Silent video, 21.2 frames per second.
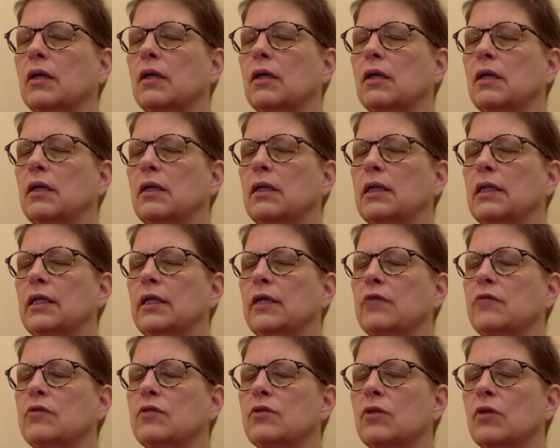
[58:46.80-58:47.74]

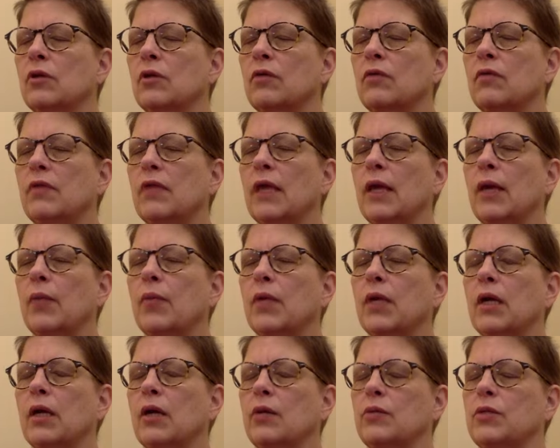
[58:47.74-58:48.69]
leaves all of them and
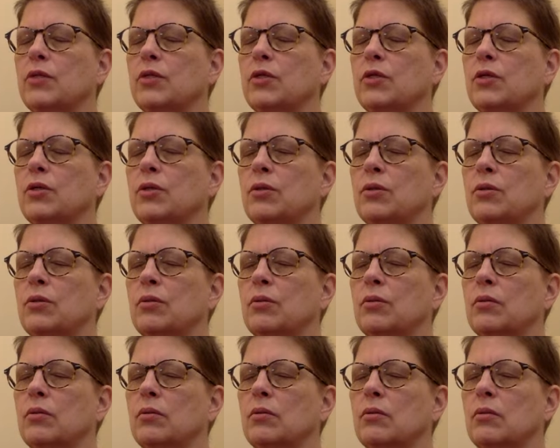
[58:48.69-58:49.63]
comes to you
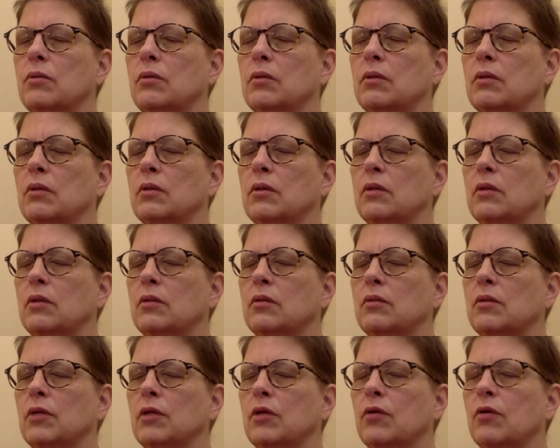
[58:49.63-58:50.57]

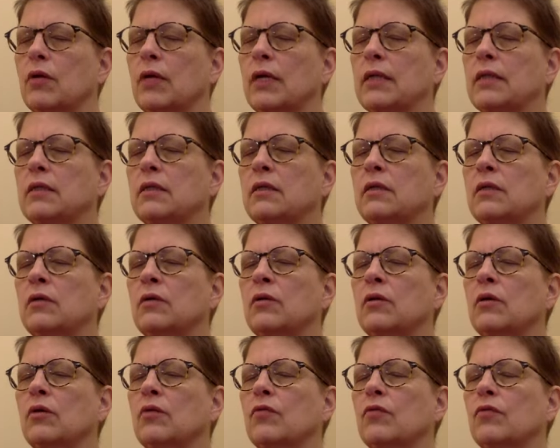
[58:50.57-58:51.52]
with a great deal
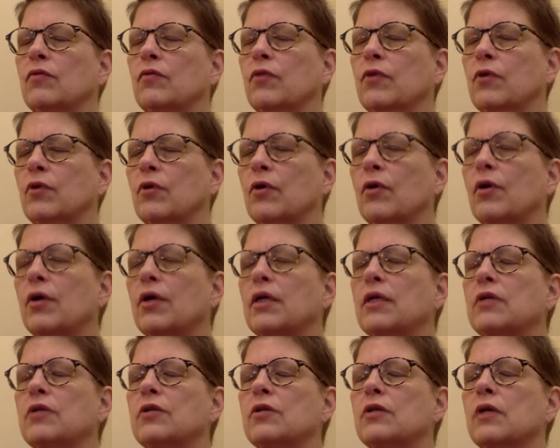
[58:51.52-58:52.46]
of
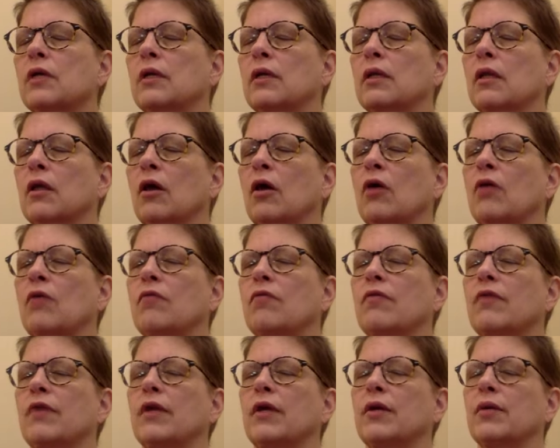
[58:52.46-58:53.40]
courage and love
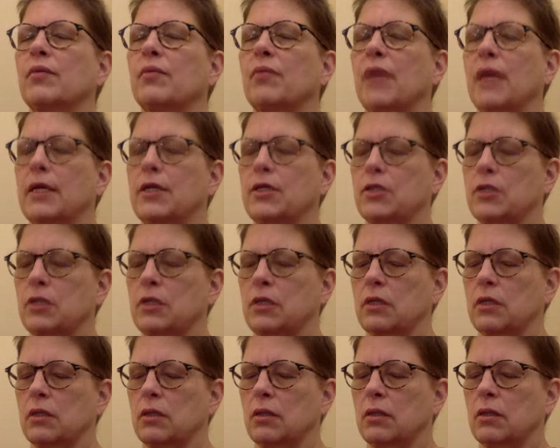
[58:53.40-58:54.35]
and compassion.
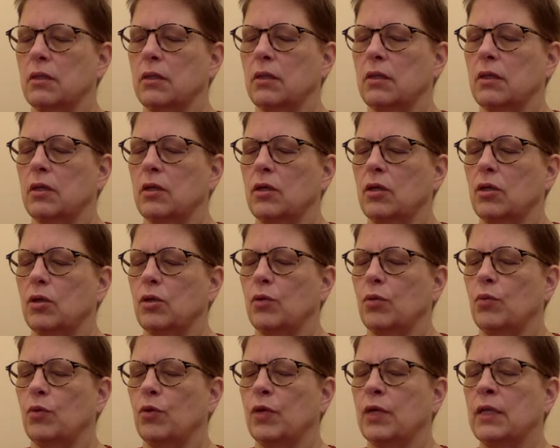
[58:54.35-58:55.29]
You
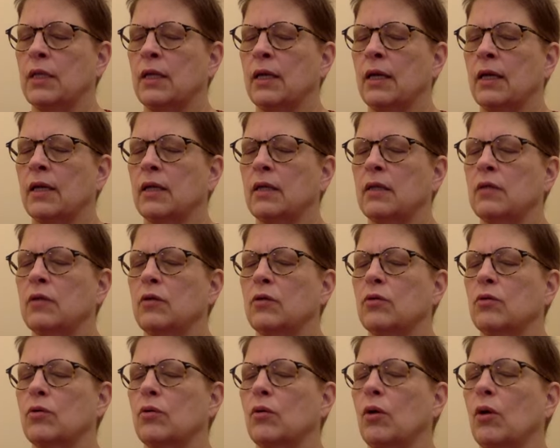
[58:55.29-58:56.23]
breathe that in
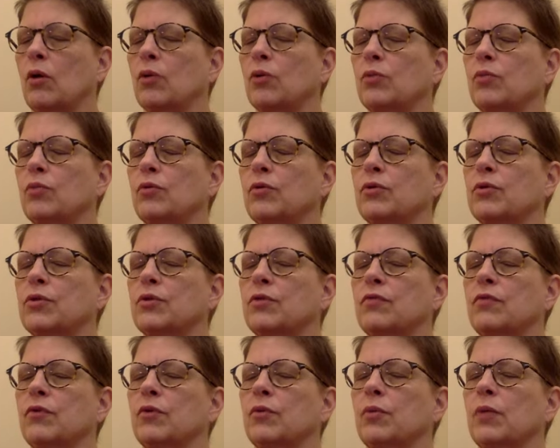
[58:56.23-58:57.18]
through all the pores of
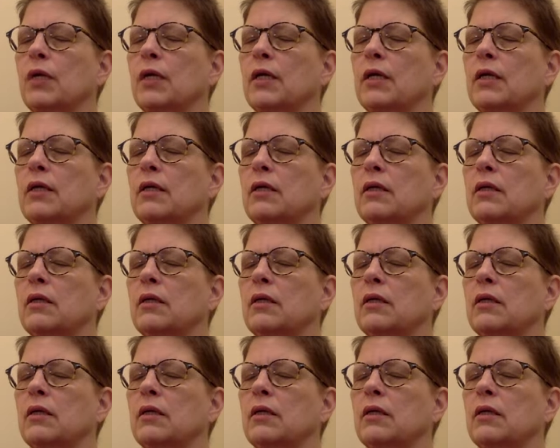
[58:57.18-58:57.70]
your body.